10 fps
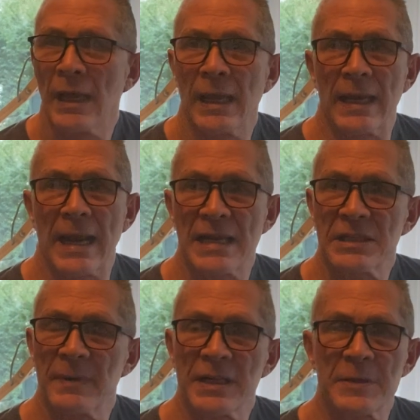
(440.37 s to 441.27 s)
It has
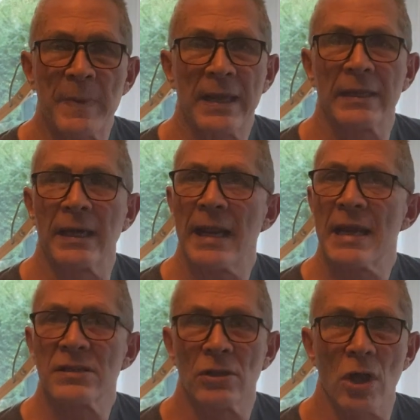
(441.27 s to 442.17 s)
to be inspected. It
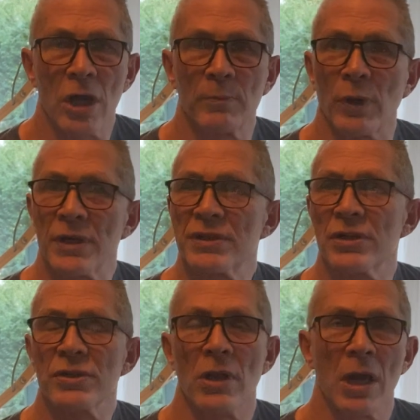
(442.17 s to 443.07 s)
has logbooks.
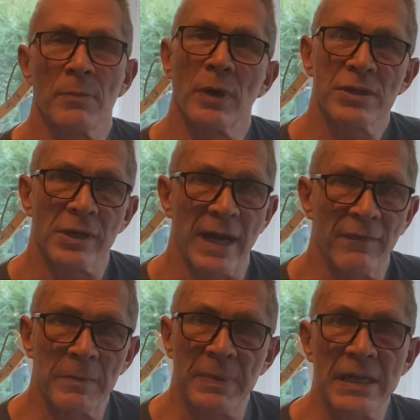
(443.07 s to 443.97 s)
There's logbooks on
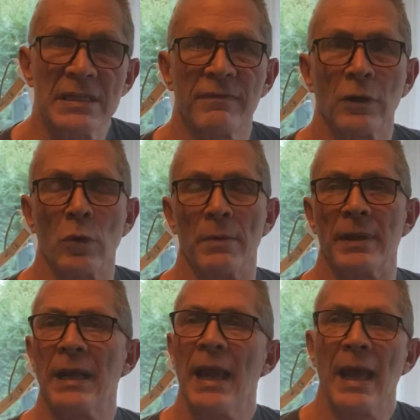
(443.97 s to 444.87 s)
every piece of
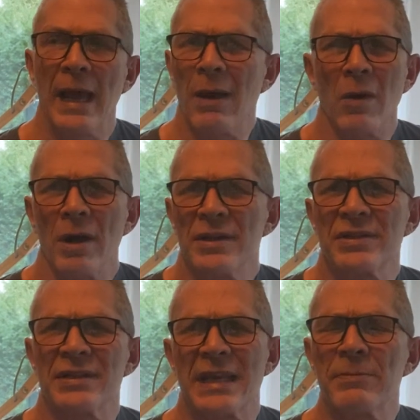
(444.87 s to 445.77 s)
equipment. How hard
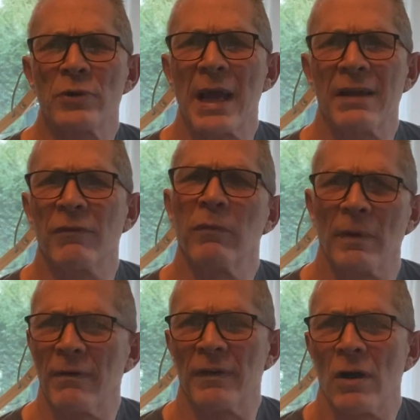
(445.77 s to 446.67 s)
is it to keep track
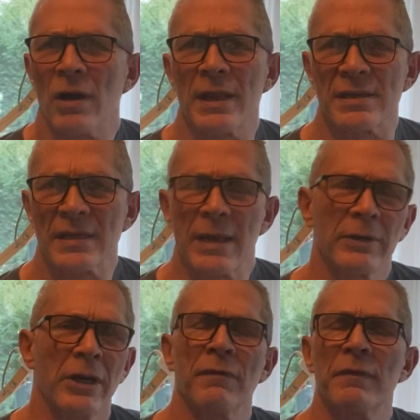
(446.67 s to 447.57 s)
of a harness? I
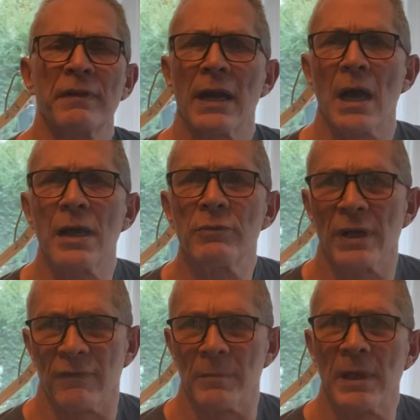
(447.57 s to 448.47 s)
don't care if you've got
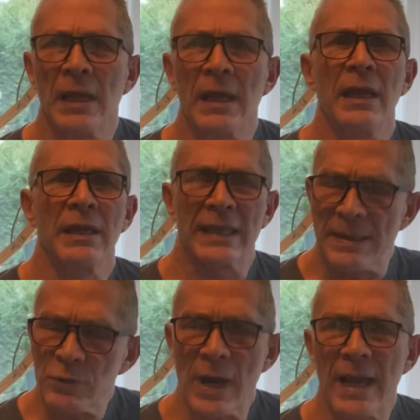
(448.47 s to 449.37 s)
100 of them.
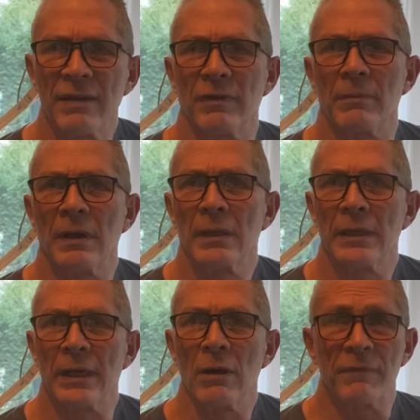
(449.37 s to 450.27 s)
Keep track of them.
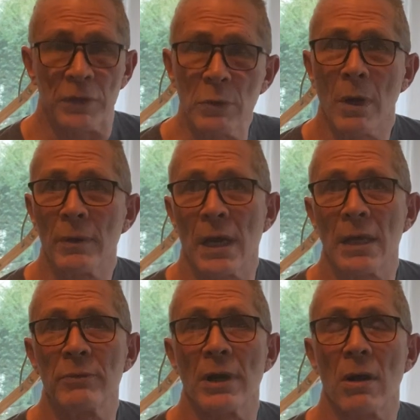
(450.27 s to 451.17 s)
You know, if you own
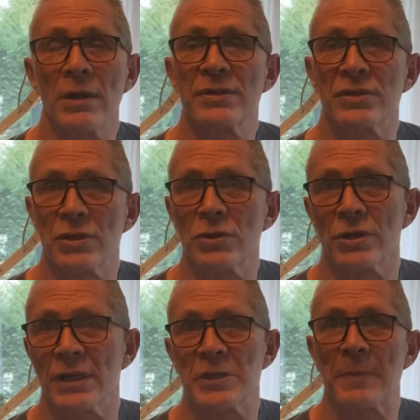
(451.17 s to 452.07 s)
100 harnesses, you
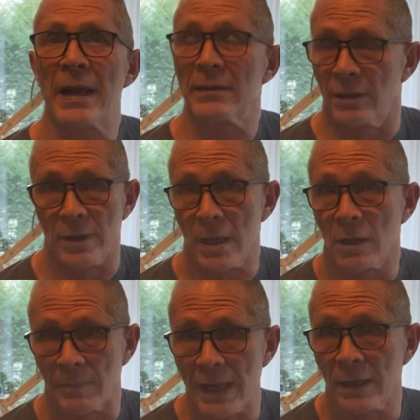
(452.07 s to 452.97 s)
should expect they're not
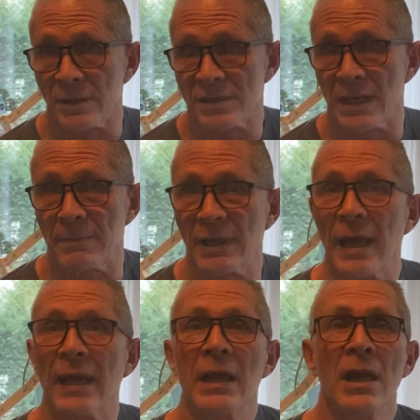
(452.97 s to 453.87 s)
all made on the same
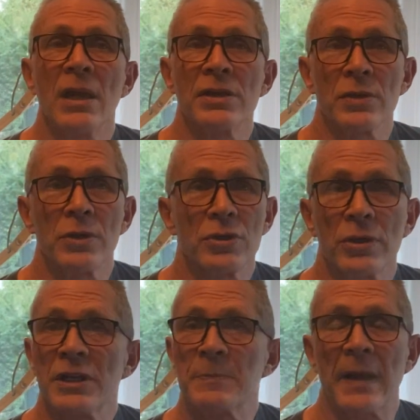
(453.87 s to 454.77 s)
day. So you
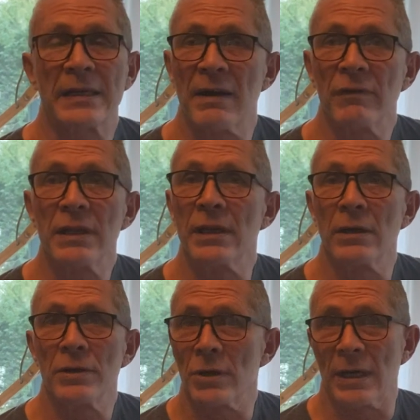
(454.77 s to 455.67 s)
should expect every
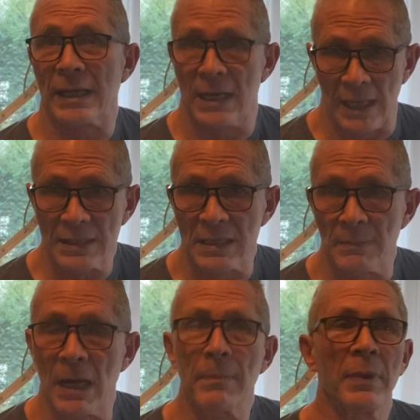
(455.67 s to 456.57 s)
year you're going to cut
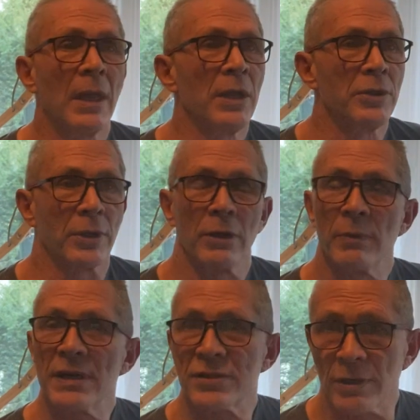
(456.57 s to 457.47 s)
some up. You're going to
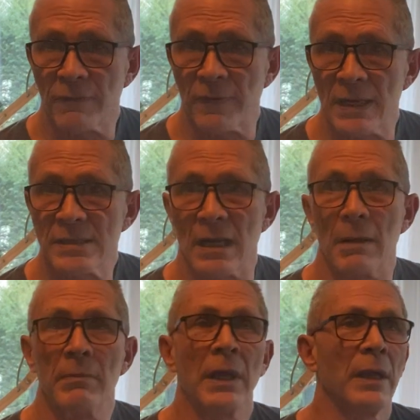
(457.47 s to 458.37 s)
recertify
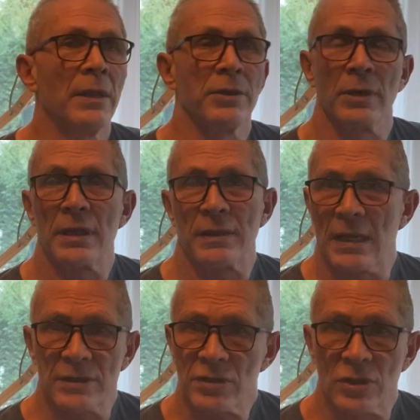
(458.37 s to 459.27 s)
some.
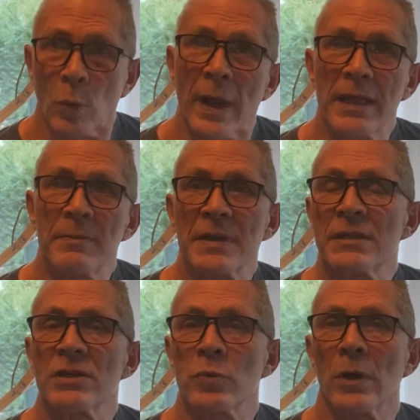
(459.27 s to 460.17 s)
It's the way the
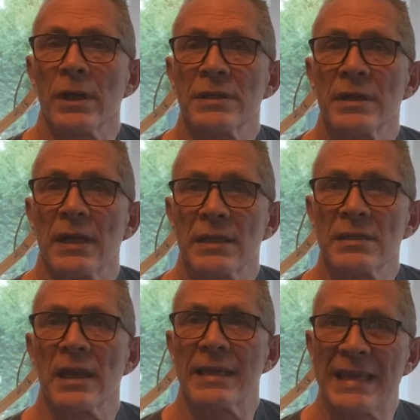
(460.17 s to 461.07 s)
business works.
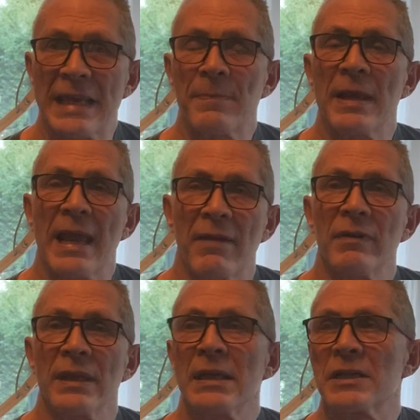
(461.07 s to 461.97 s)
It's like keeping
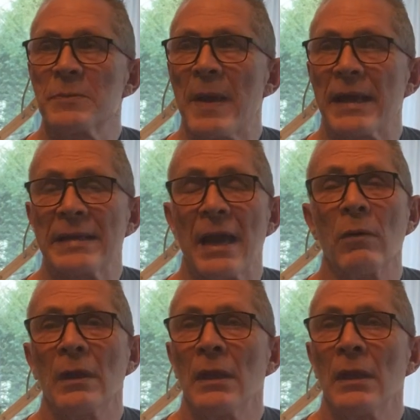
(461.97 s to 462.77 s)
everything in spec. Now,